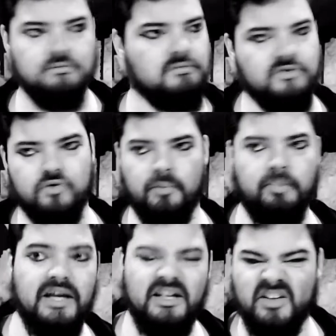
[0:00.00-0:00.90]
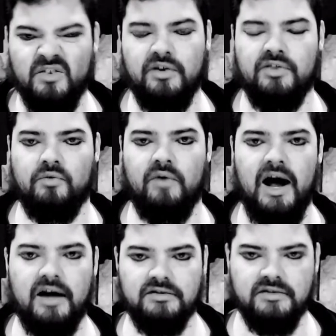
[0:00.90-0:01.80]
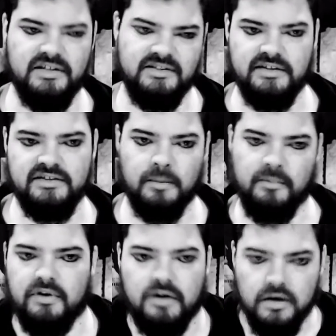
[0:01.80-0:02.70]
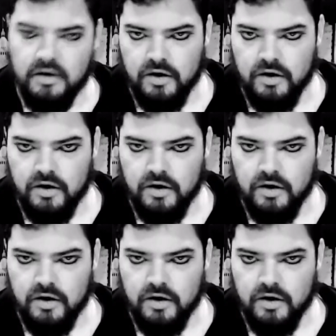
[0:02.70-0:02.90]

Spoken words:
sort of peeks underneath the rocks, and they see some of the